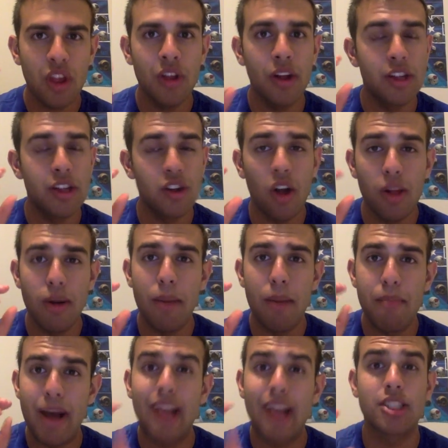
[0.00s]
It's all about
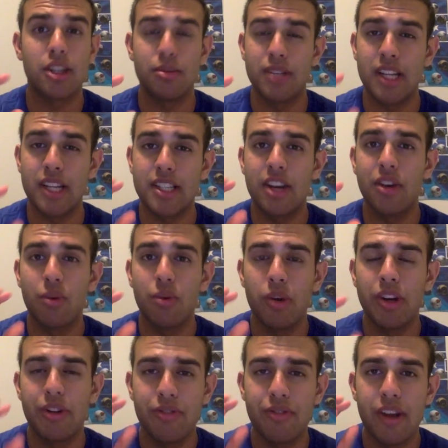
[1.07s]
matchups. That's how you win
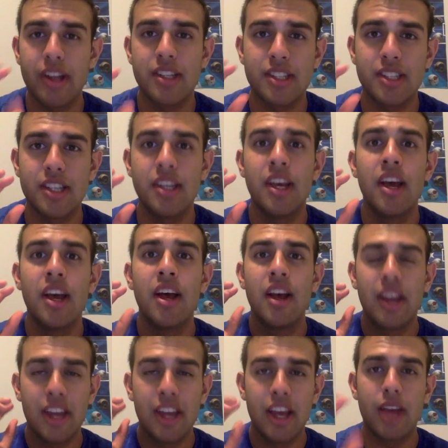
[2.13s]
your fantasy
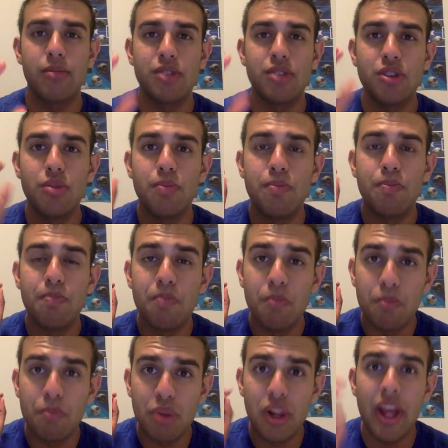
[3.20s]
games. You
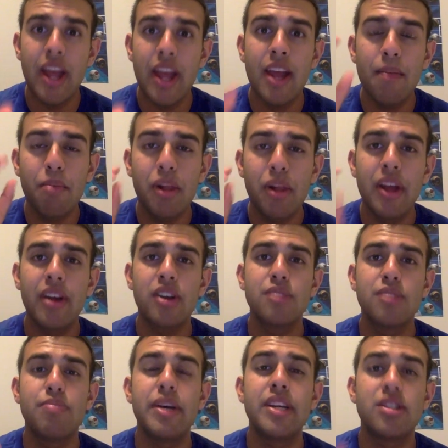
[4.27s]
play players
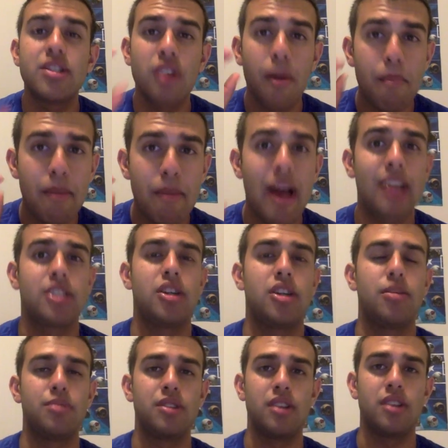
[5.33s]
based on
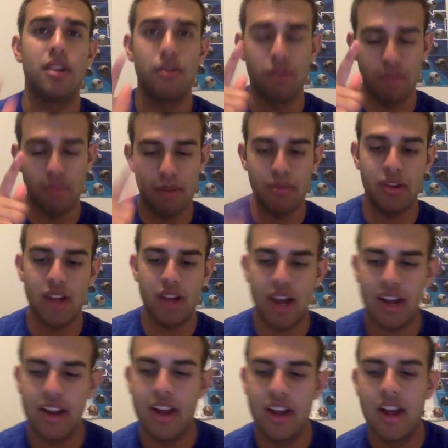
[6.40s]
matchups. Remember that.